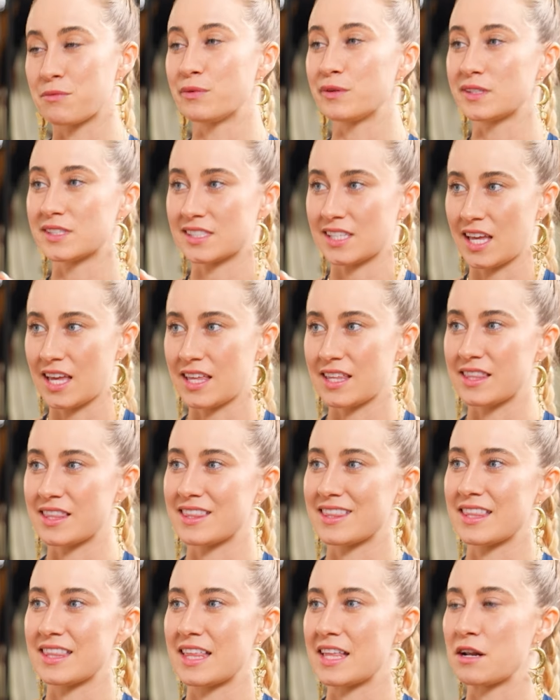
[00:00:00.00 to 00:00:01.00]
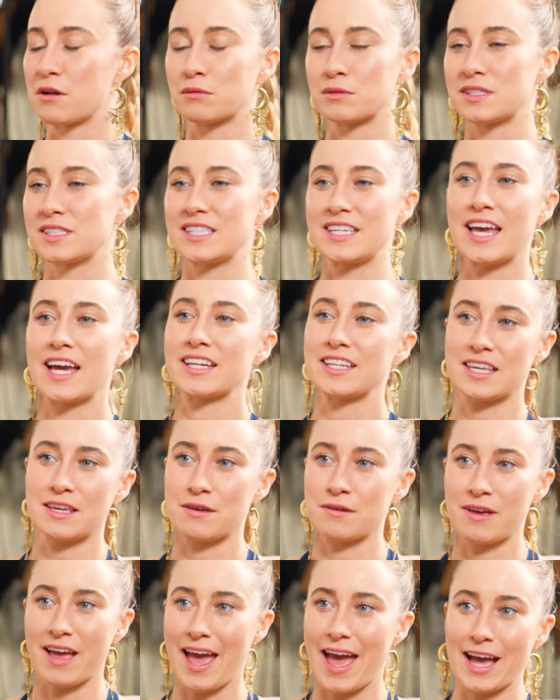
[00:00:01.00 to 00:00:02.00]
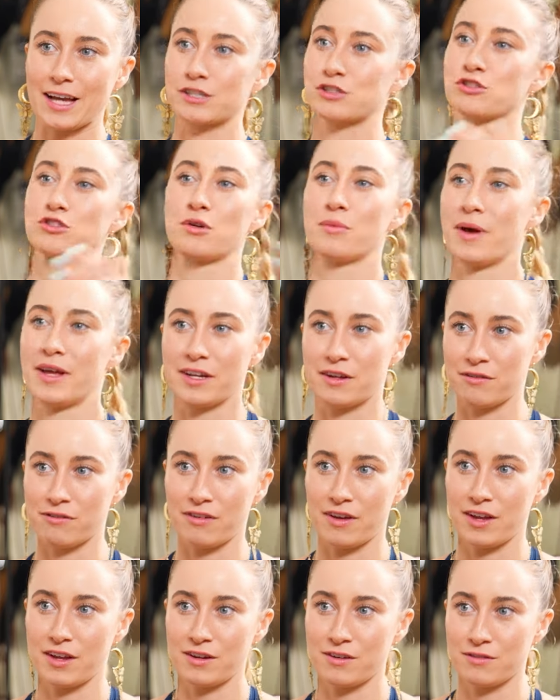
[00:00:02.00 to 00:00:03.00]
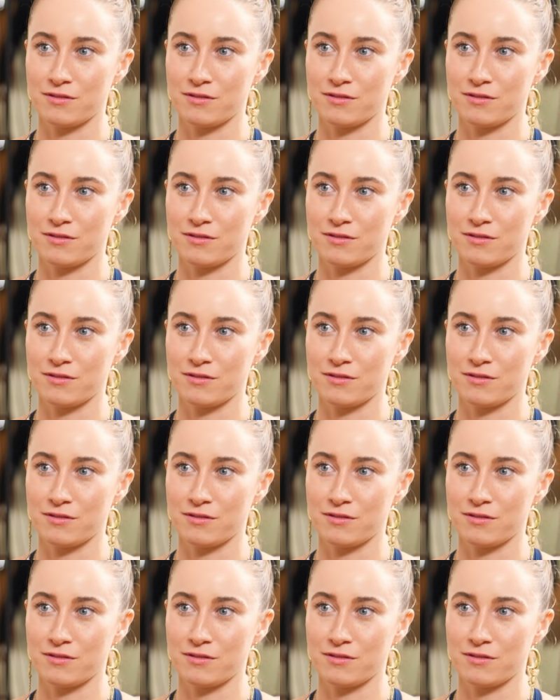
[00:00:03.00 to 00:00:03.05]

will say they don't see any extra benefit